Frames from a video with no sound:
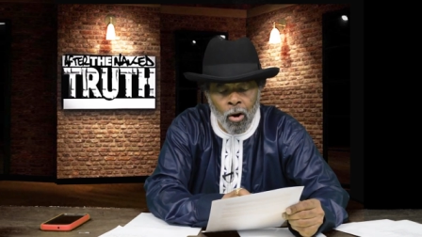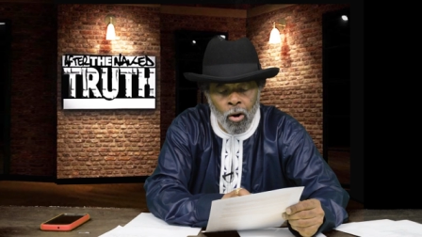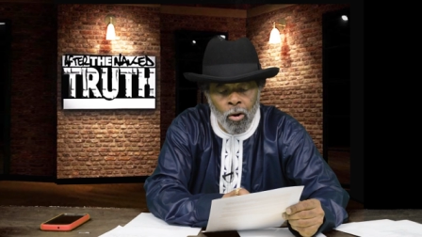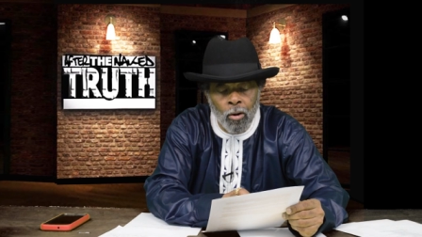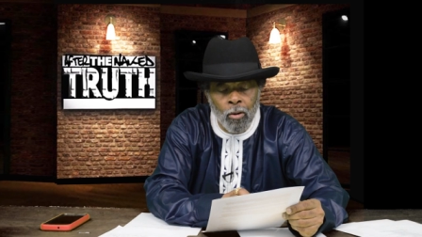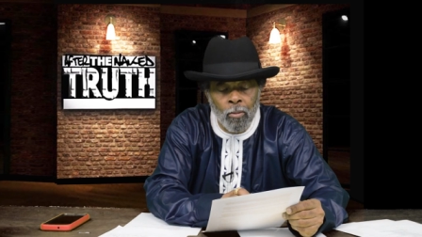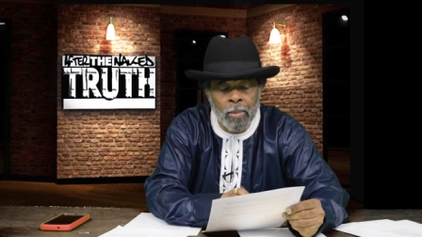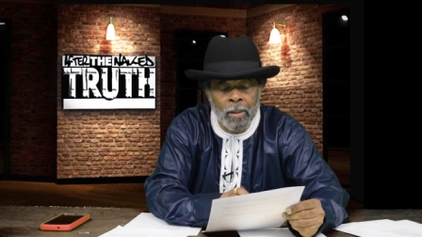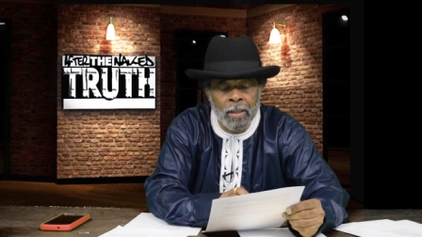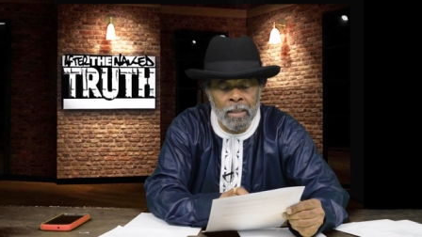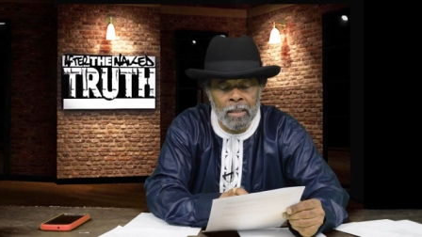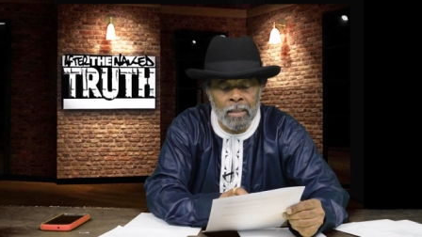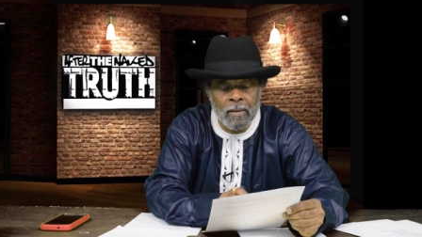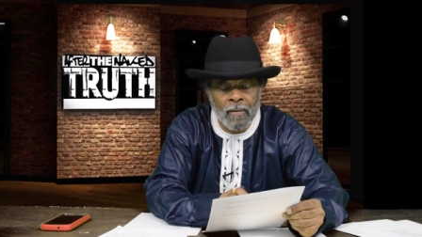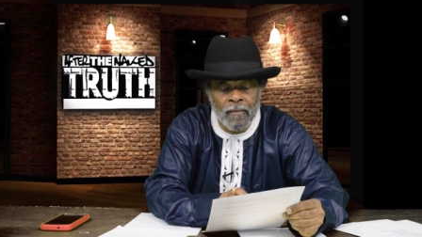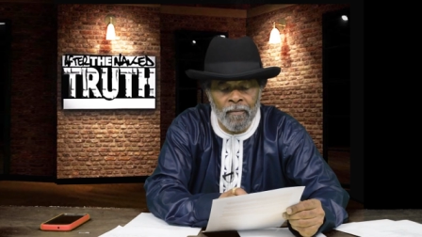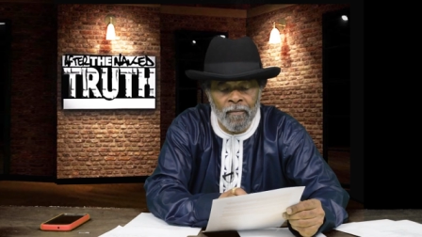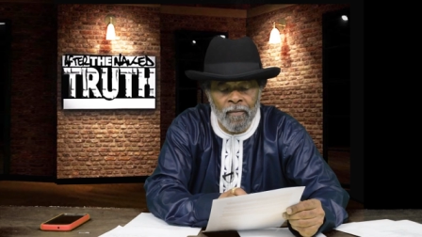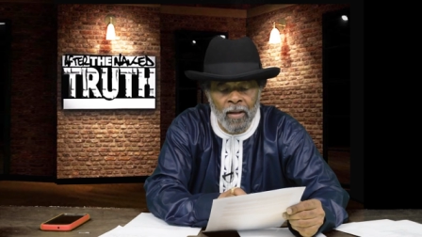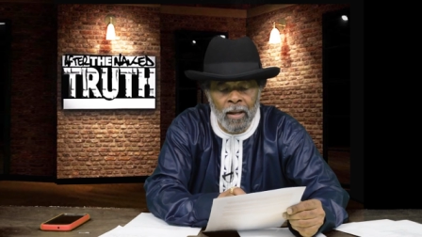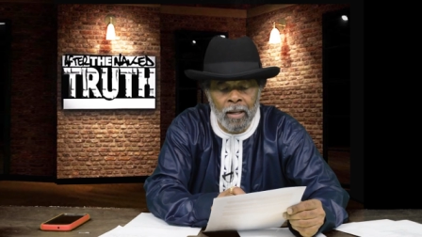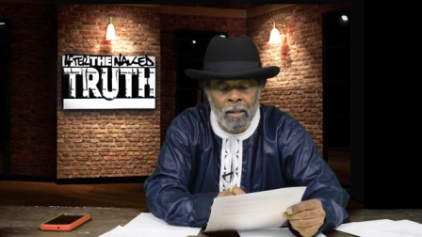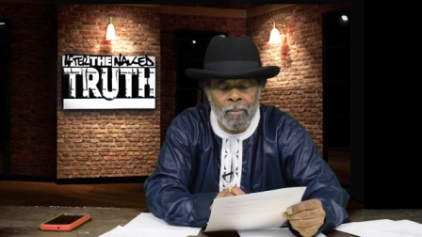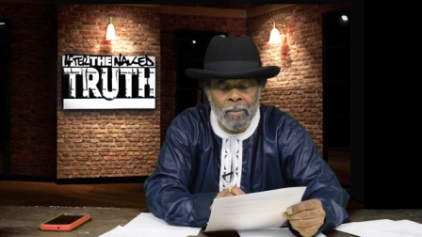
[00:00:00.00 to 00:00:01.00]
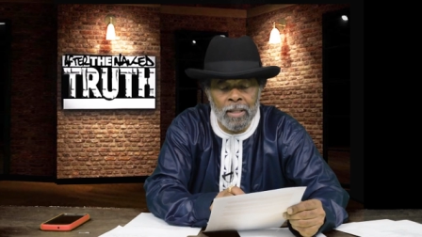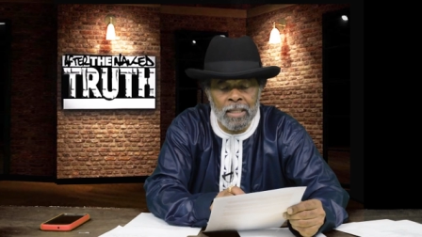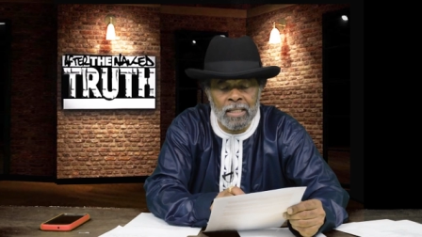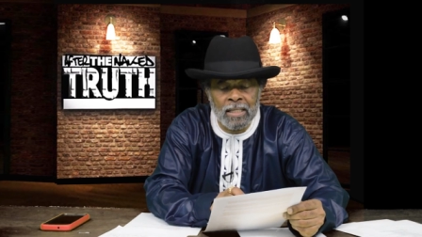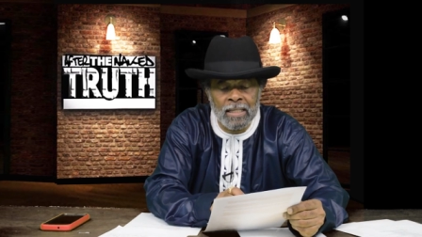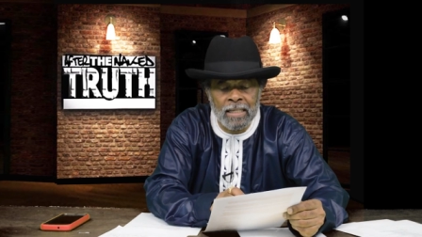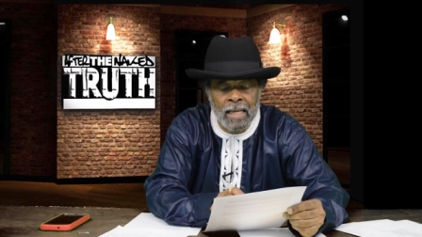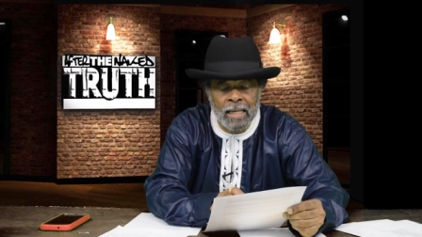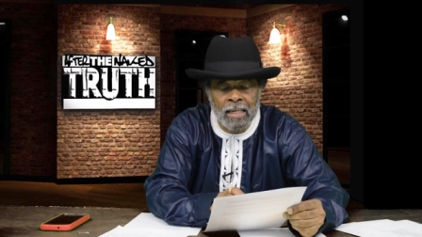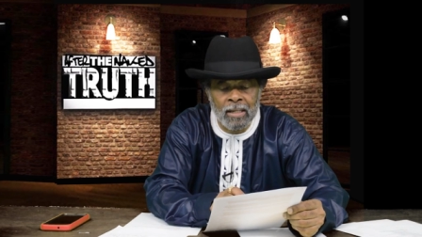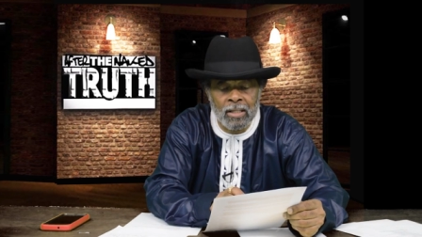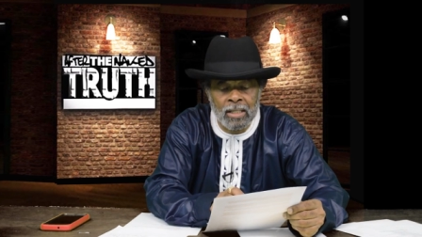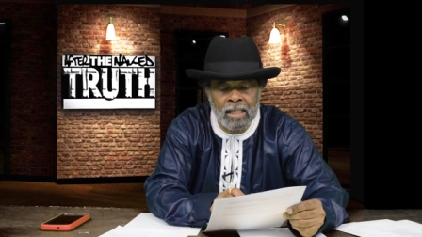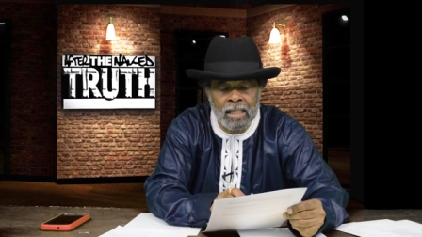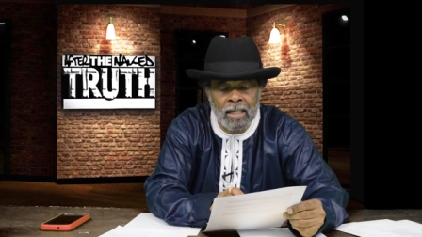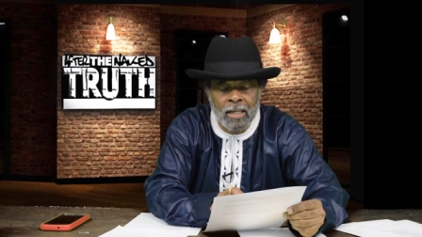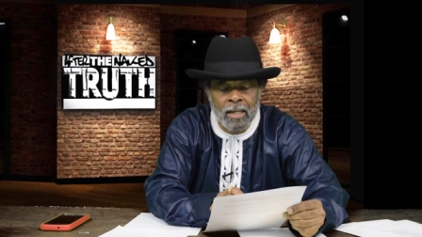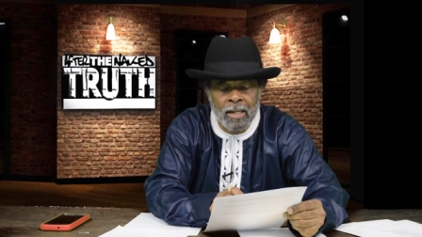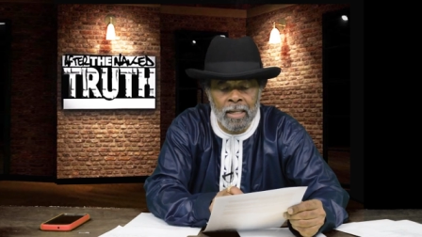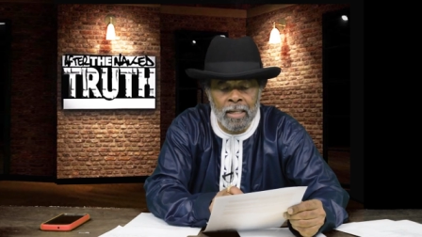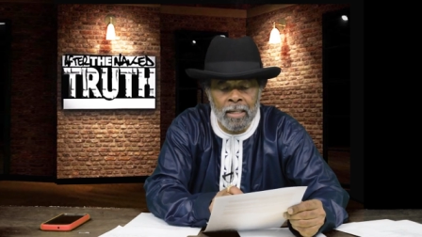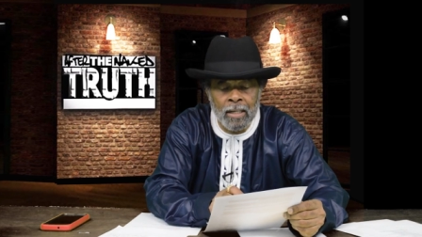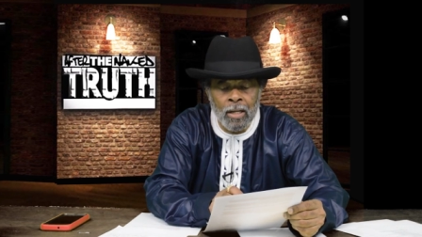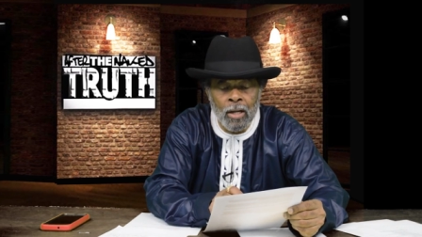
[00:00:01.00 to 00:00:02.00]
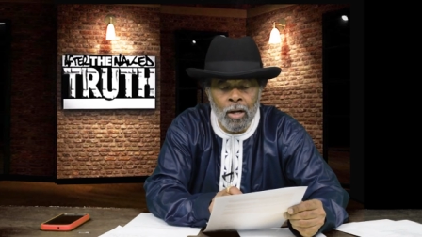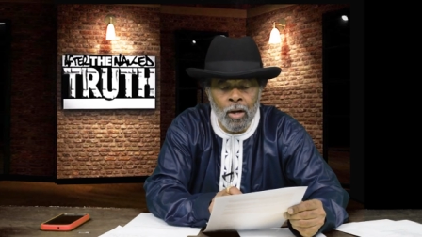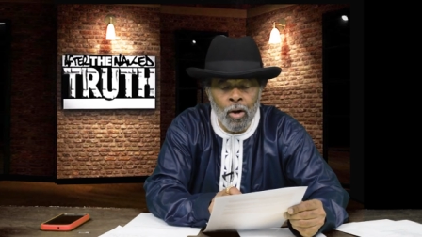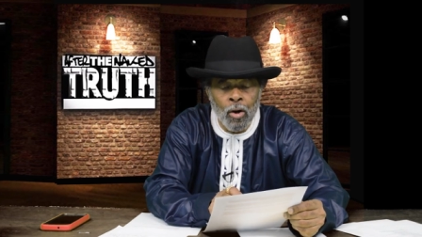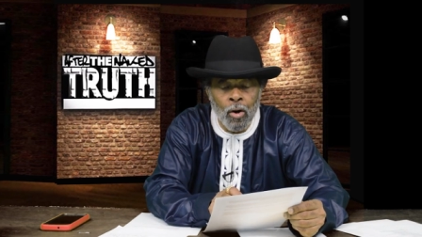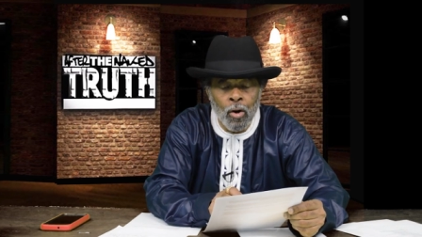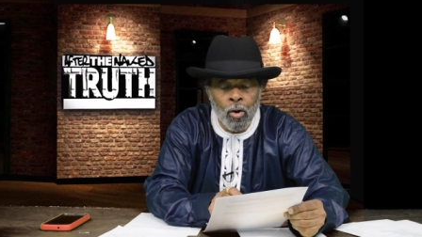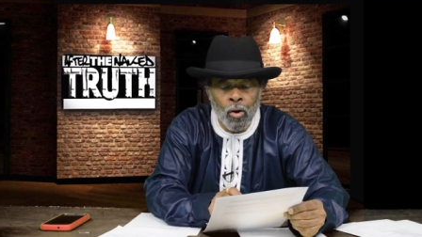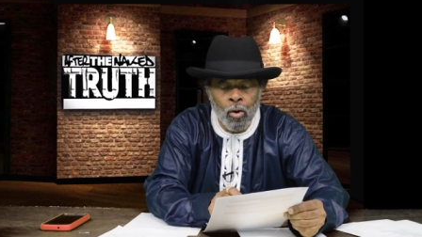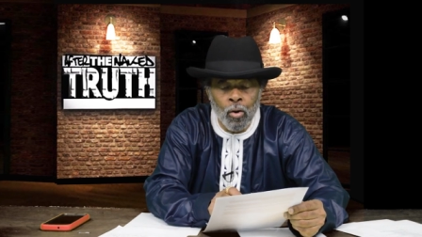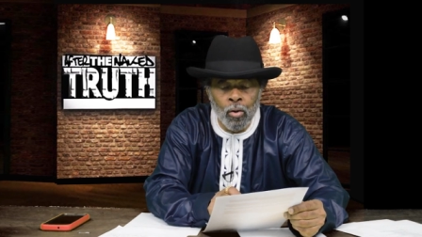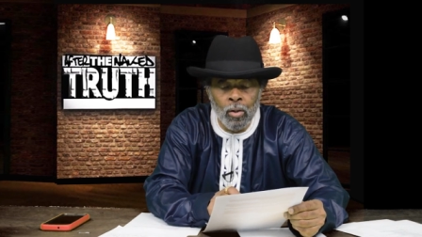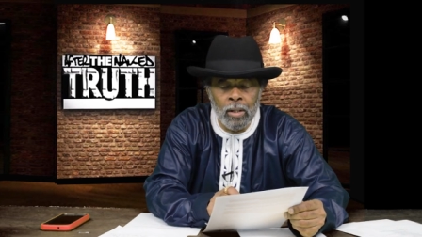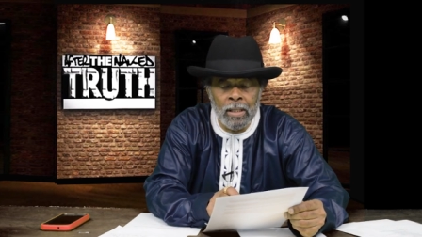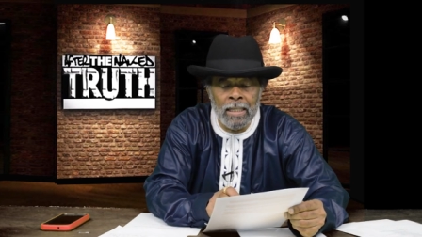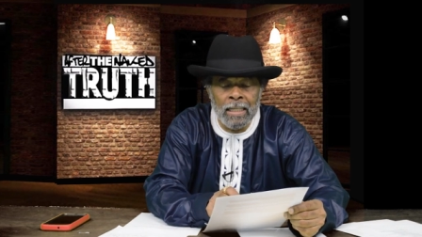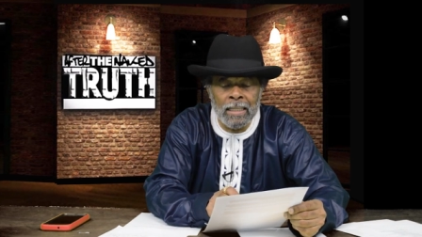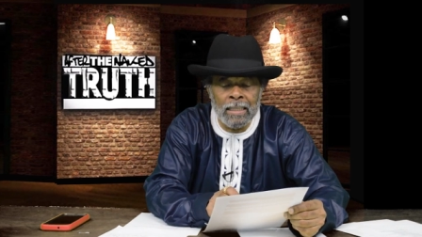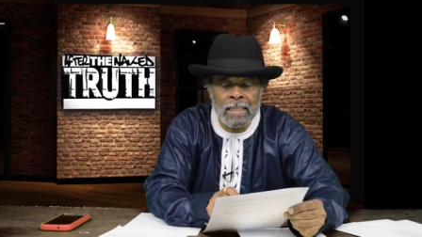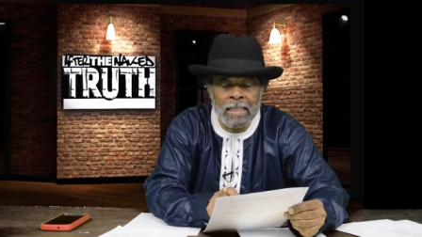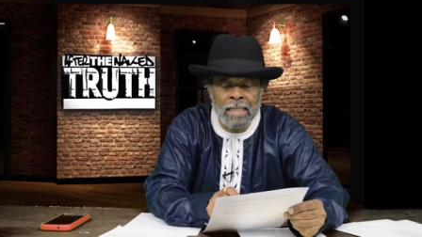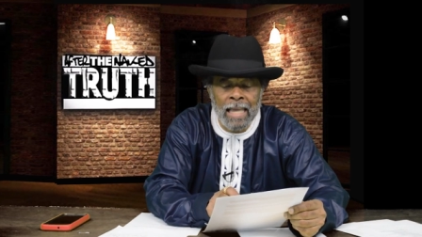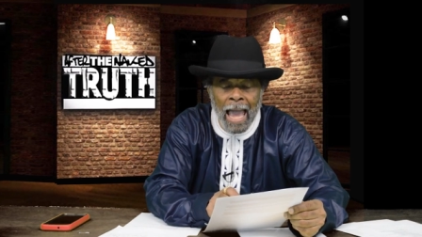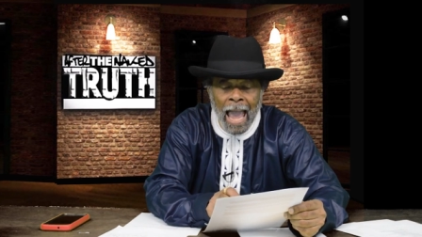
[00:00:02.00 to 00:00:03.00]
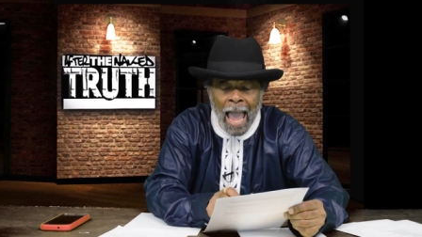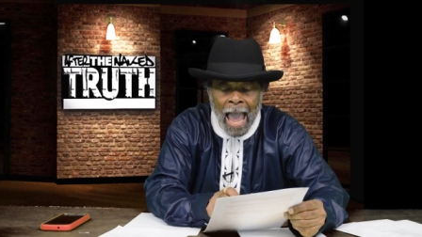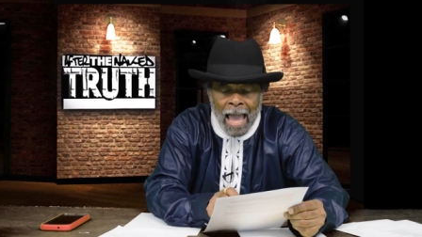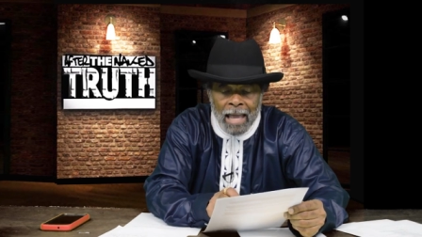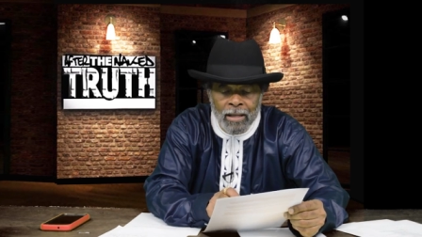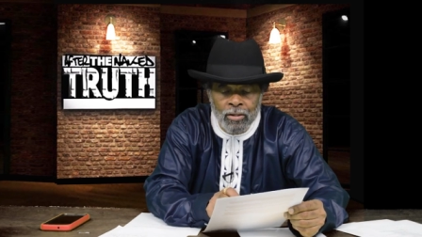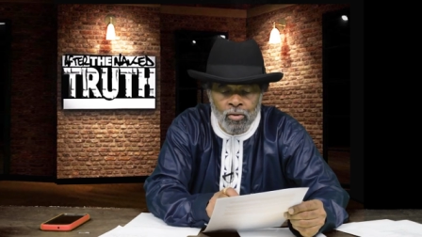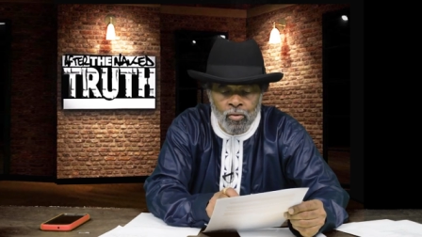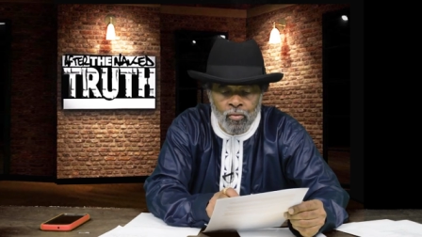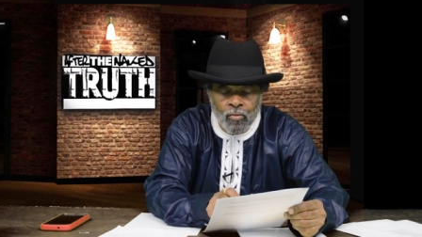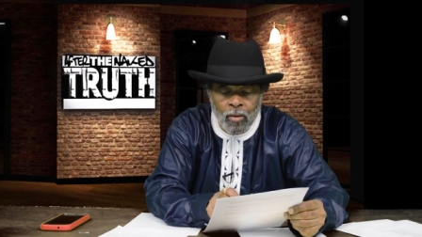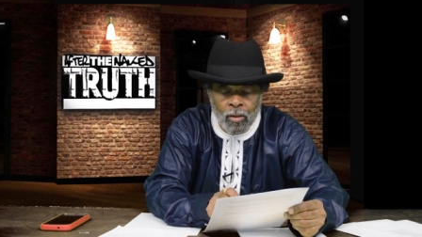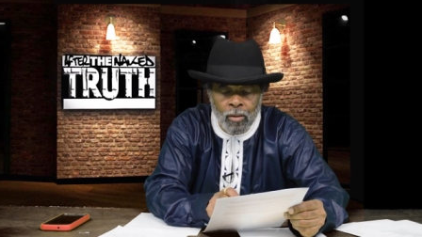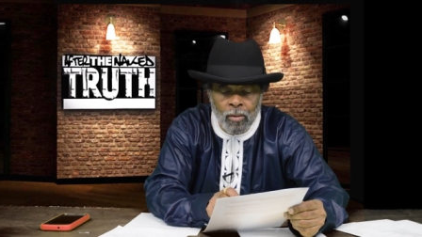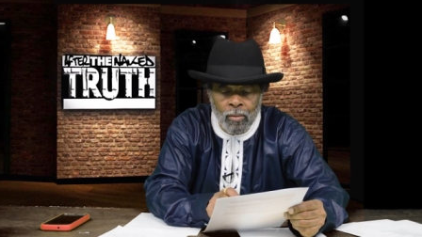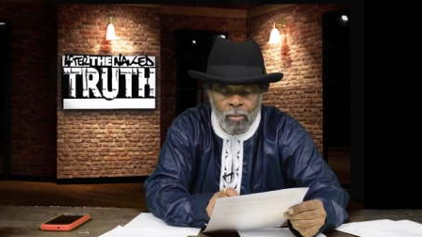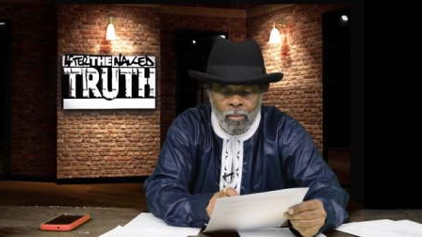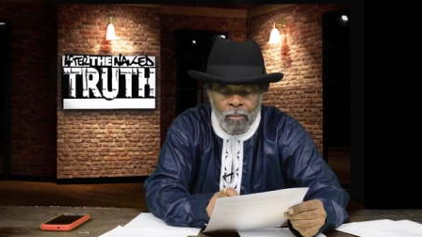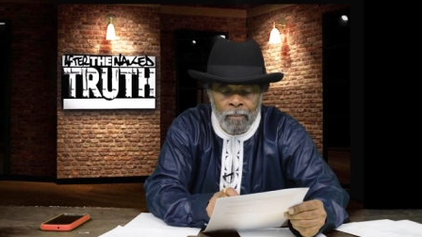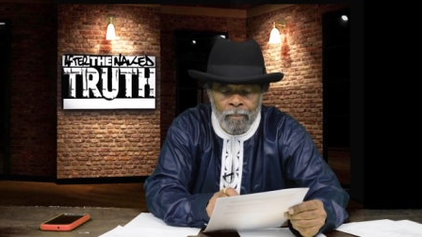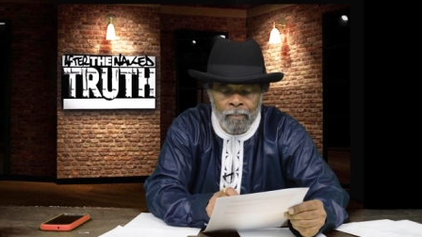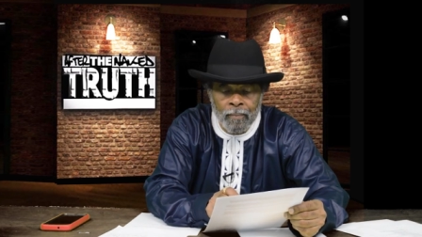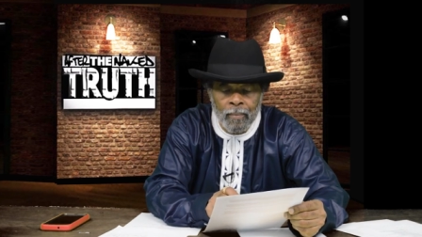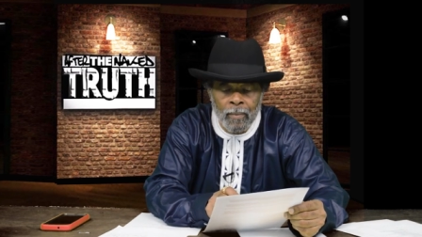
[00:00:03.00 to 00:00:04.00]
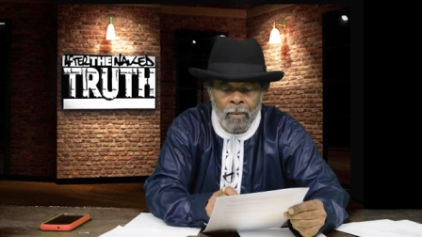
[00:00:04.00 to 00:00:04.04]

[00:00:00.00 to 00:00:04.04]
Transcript: Urban Development Secretary Julian Castro